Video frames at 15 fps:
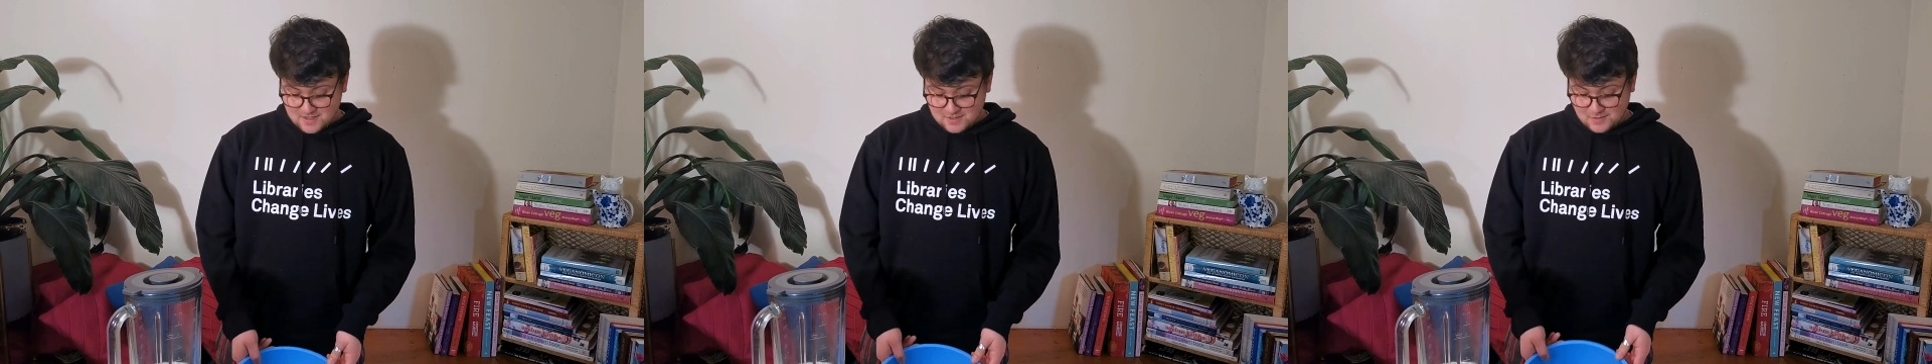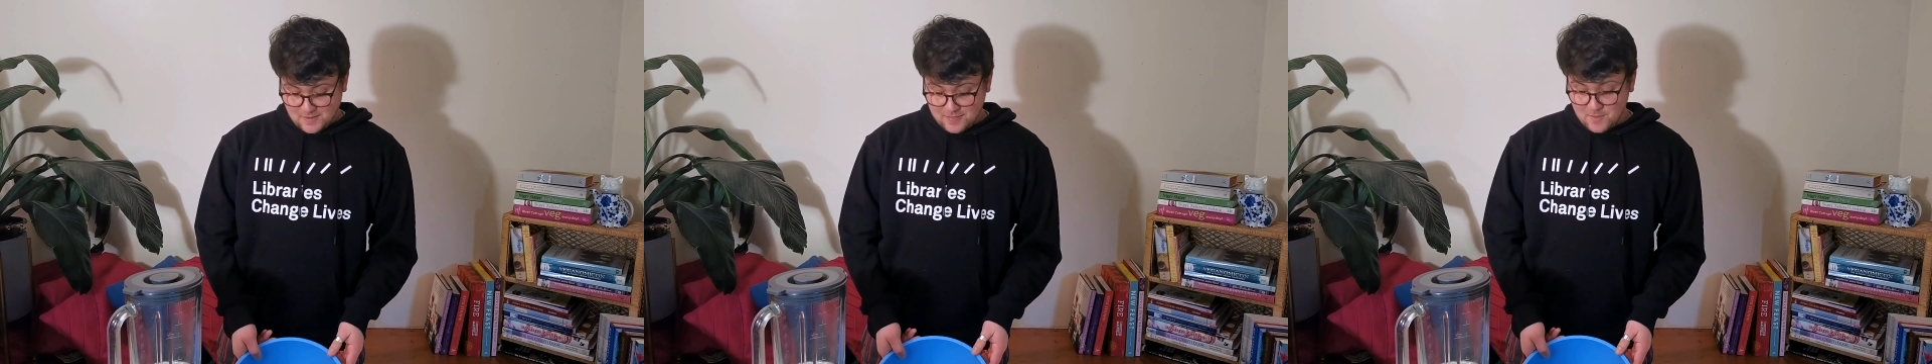
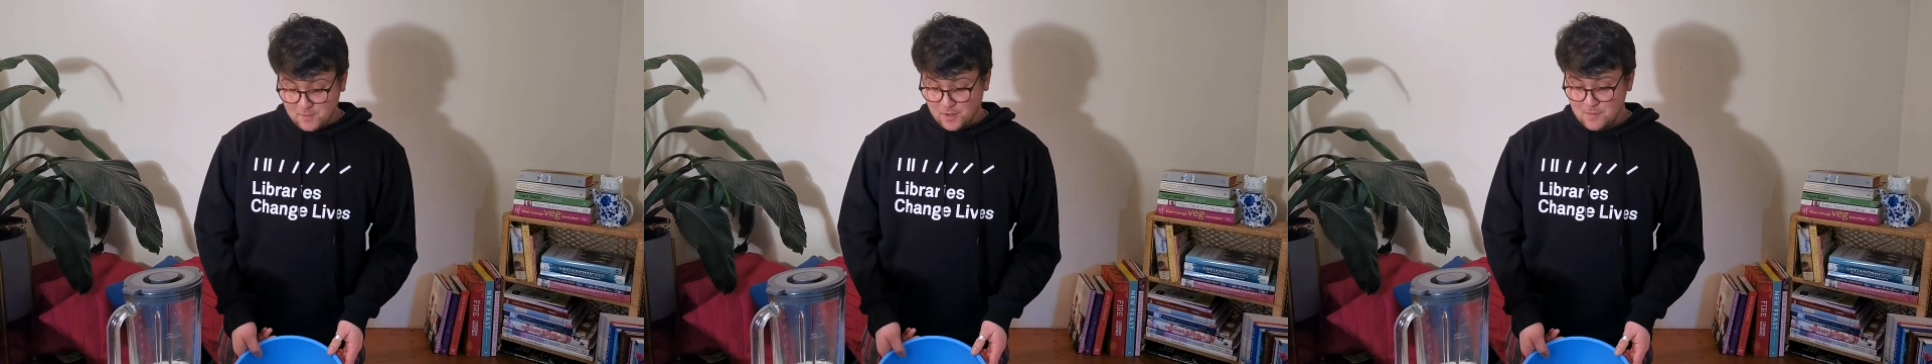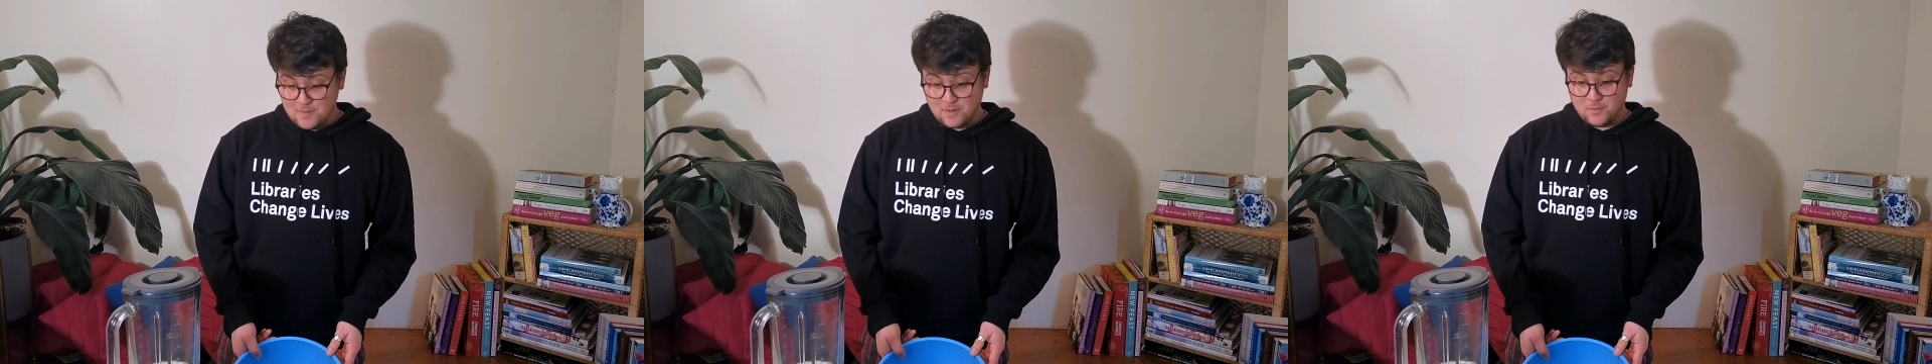So at the
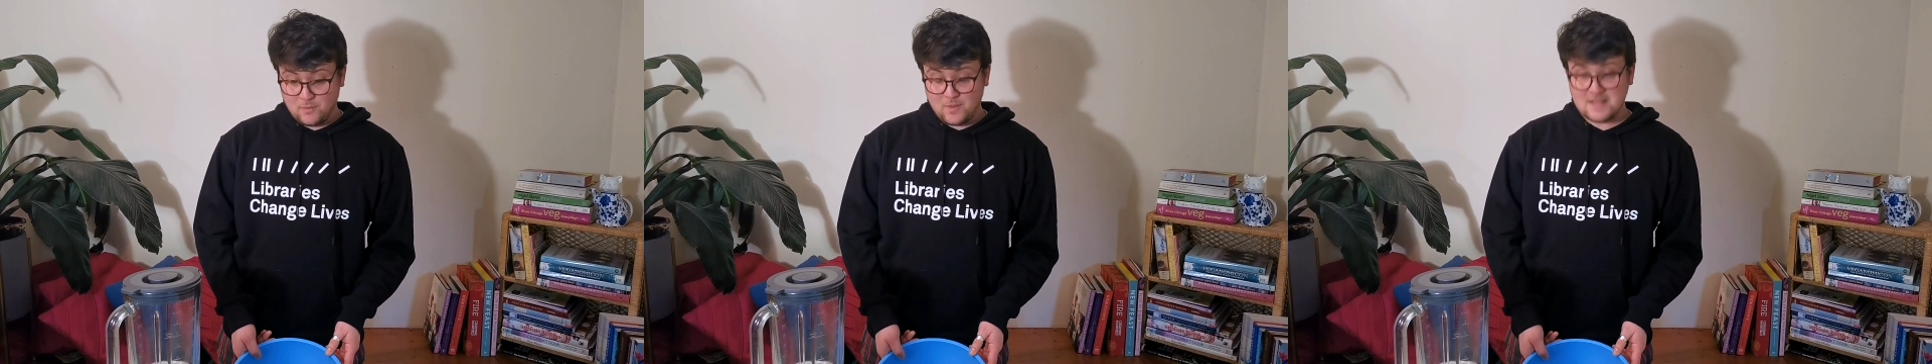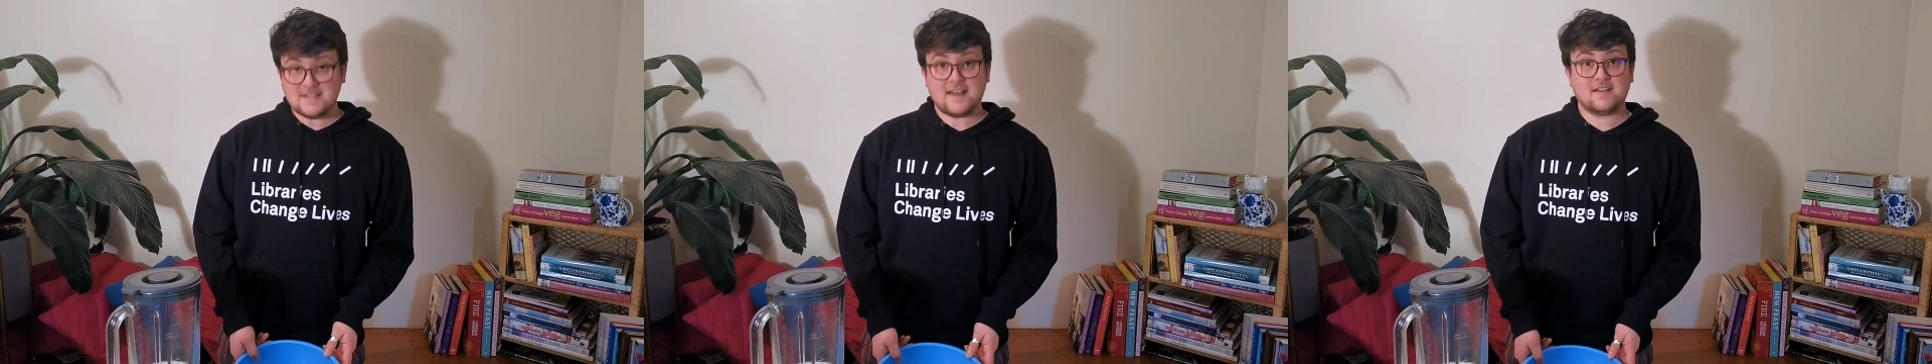
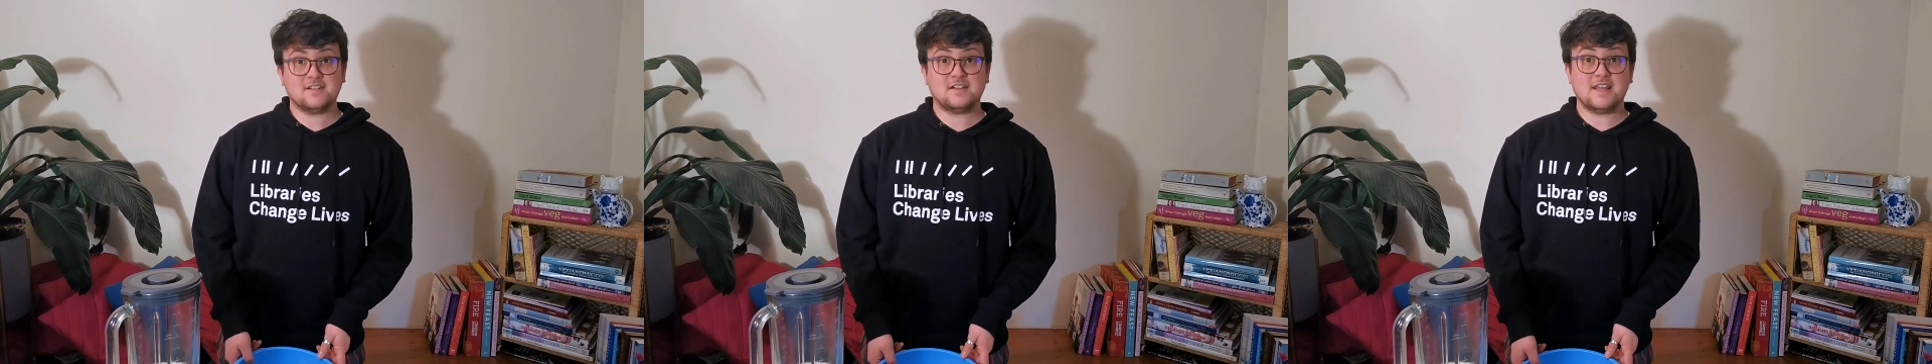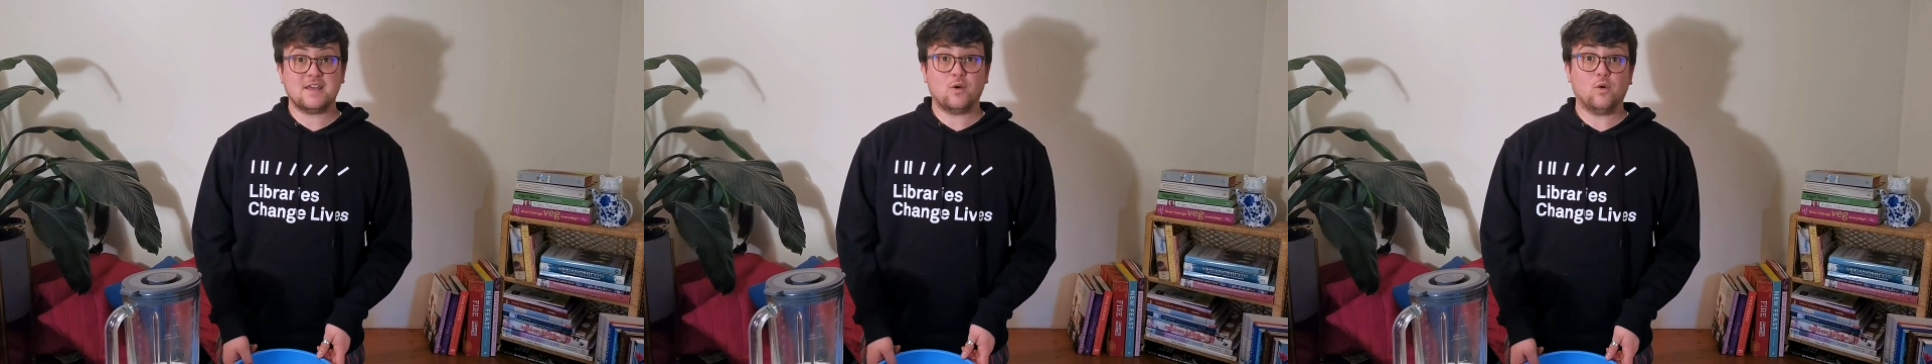moment, it's
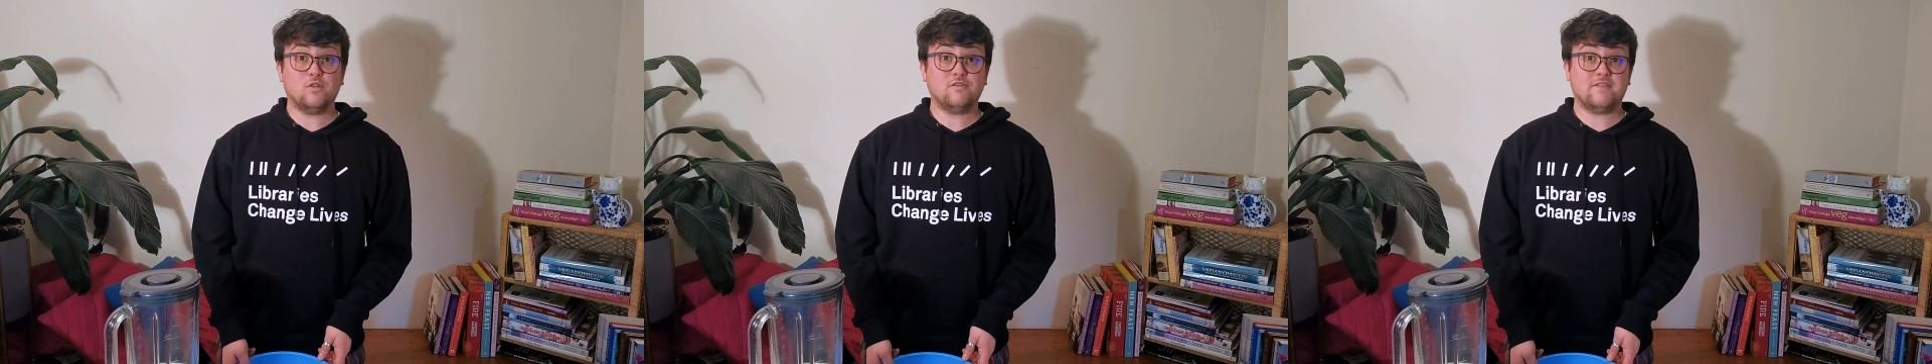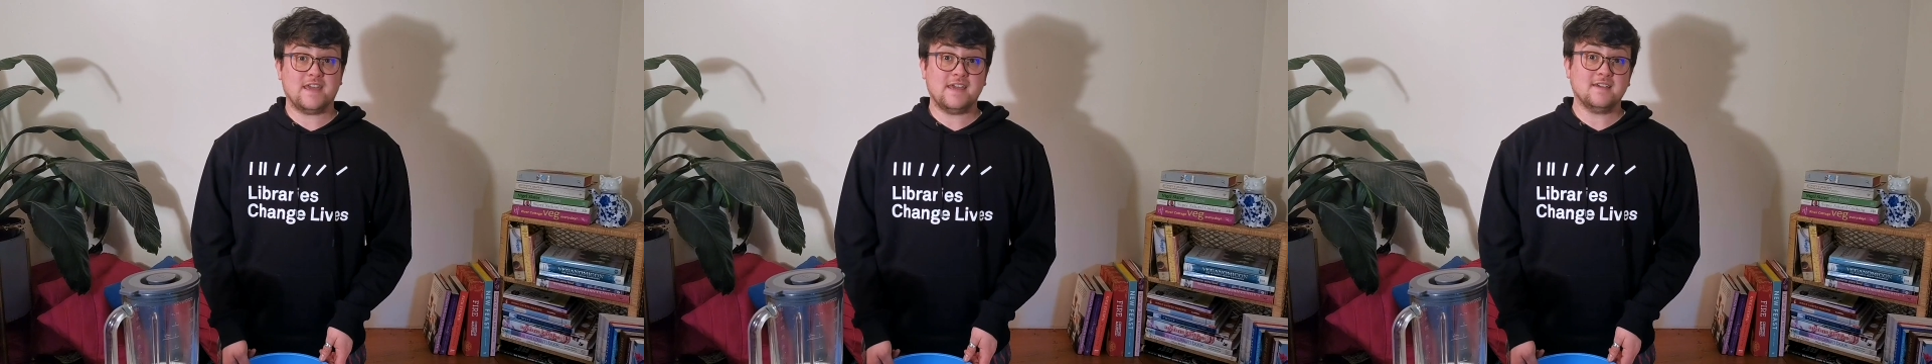actually
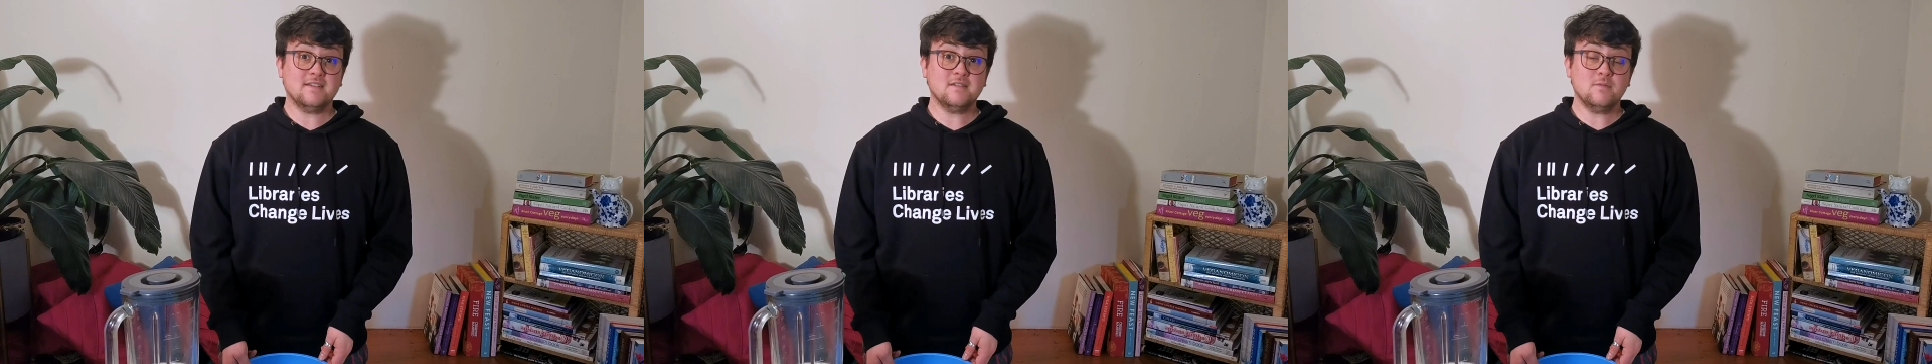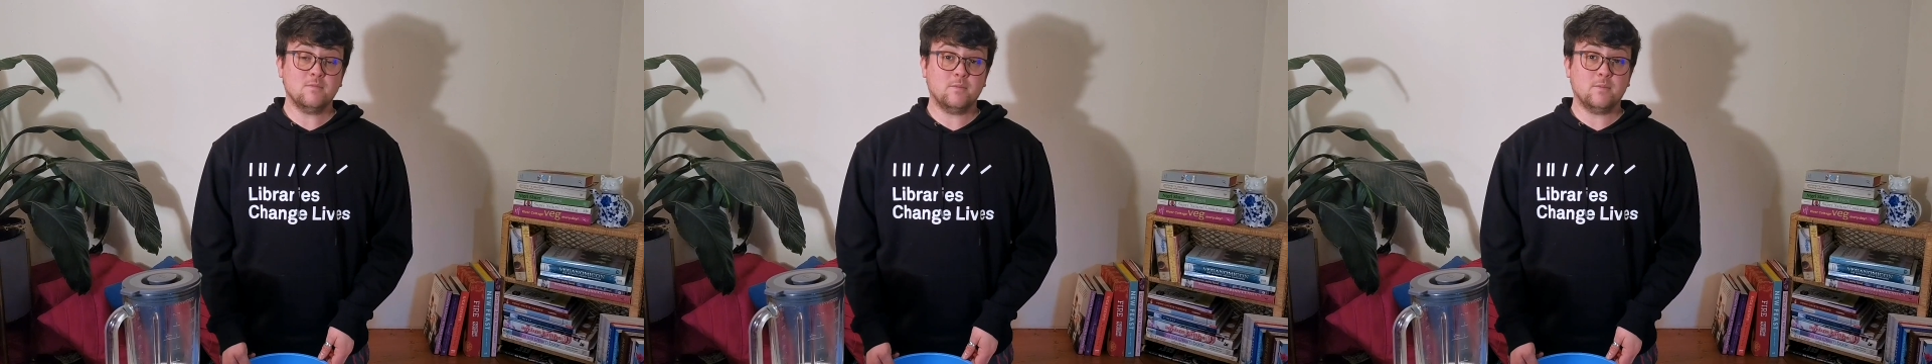all
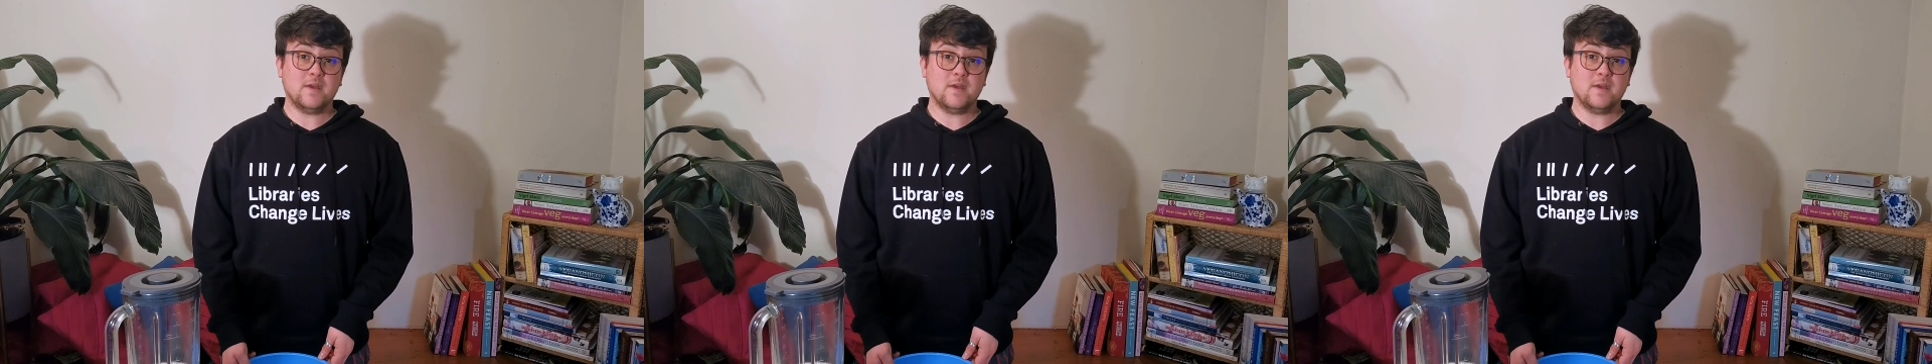vegan,